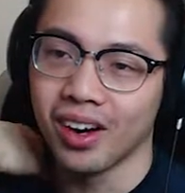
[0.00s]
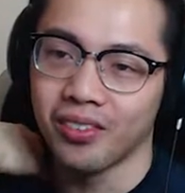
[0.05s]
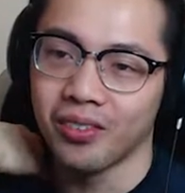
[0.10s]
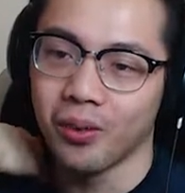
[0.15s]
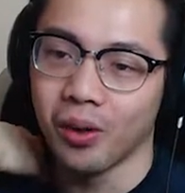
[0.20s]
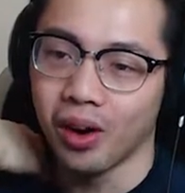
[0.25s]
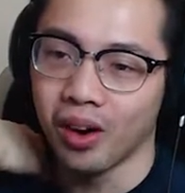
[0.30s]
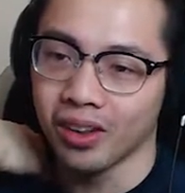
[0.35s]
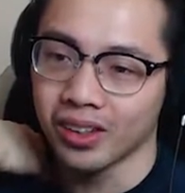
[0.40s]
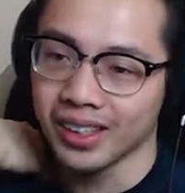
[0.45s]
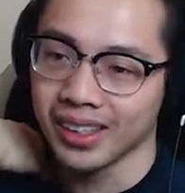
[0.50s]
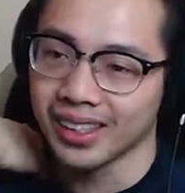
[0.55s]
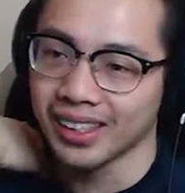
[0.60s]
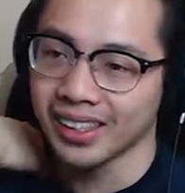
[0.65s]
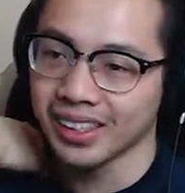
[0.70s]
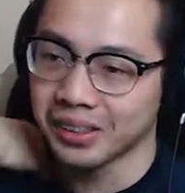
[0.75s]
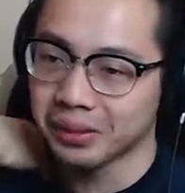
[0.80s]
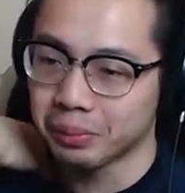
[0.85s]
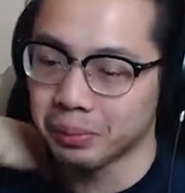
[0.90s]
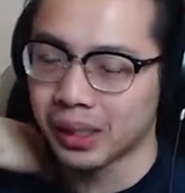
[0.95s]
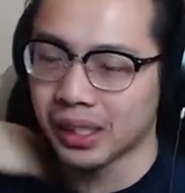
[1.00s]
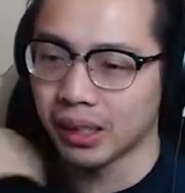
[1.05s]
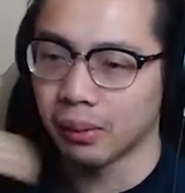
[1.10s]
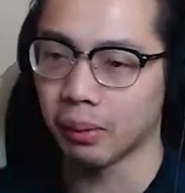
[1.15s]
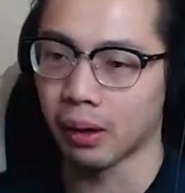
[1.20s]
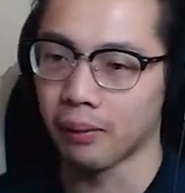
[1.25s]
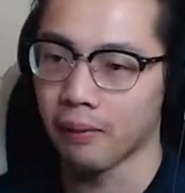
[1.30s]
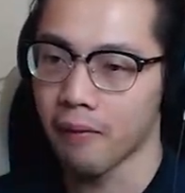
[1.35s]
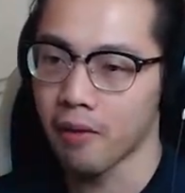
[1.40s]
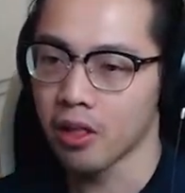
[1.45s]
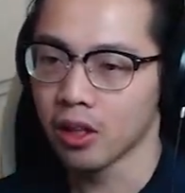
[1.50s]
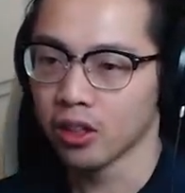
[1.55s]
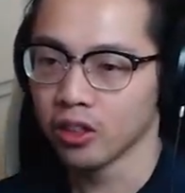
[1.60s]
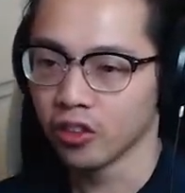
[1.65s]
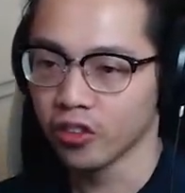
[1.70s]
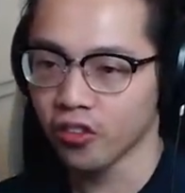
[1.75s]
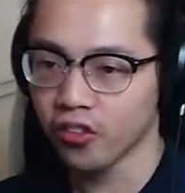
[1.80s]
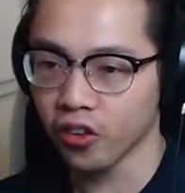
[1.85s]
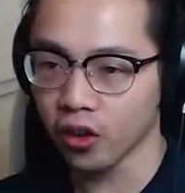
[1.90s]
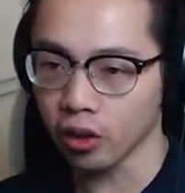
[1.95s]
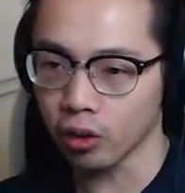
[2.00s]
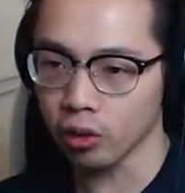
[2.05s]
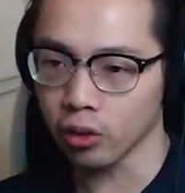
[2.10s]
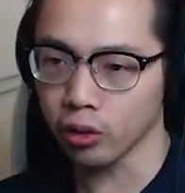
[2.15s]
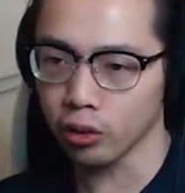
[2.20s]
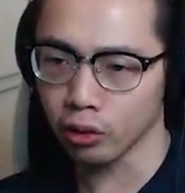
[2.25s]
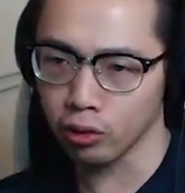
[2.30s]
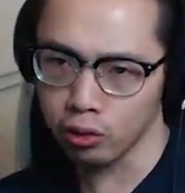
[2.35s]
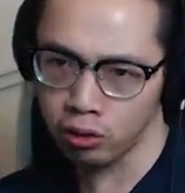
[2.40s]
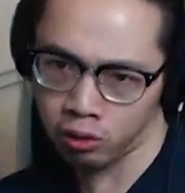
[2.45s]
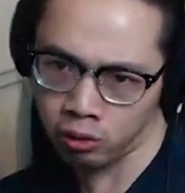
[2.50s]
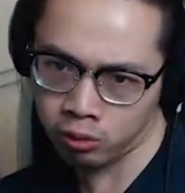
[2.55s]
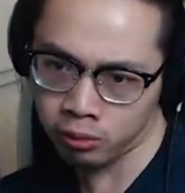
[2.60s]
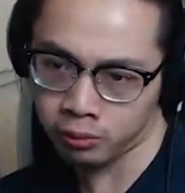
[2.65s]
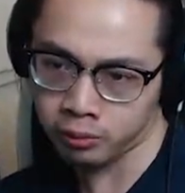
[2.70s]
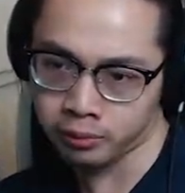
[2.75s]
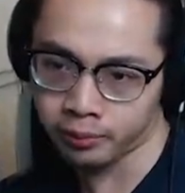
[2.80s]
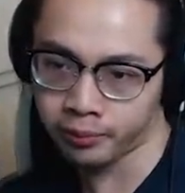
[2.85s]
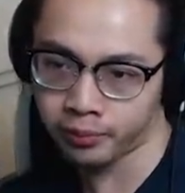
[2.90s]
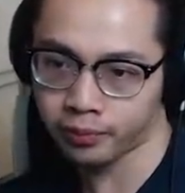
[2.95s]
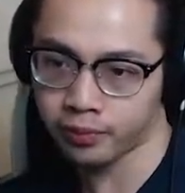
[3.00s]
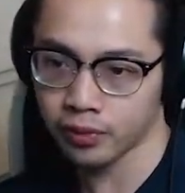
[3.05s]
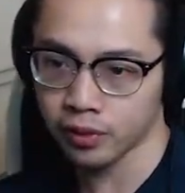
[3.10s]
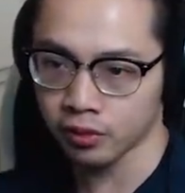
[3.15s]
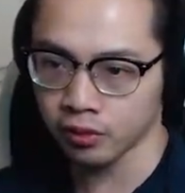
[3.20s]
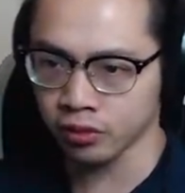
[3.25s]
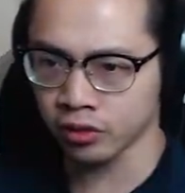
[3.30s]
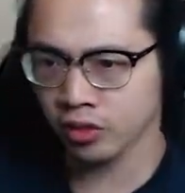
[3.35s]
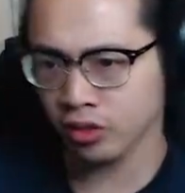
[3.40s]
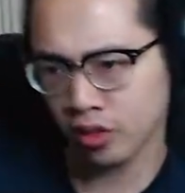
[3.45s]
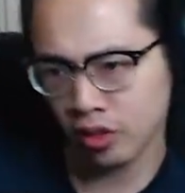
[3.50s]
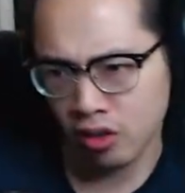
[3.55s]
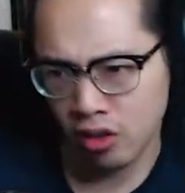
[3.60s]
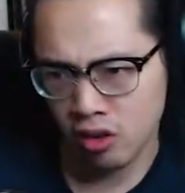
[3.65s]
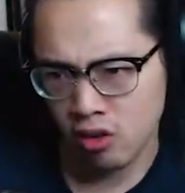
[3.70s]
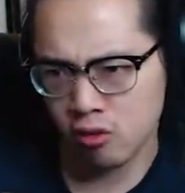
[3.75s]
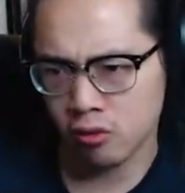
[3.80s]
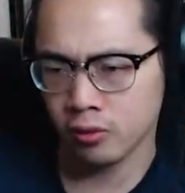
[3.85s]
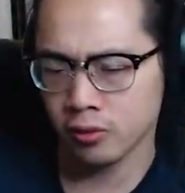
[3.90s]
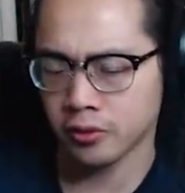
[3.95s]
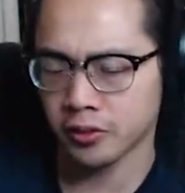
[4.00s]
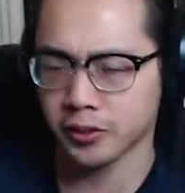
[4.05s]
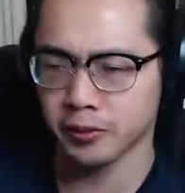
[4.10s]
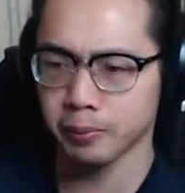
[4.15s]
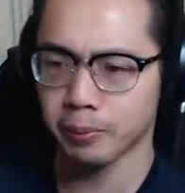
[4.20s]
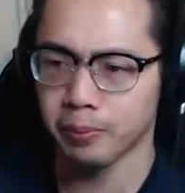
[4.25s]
off walking. Look at me. I'm a vroom vroom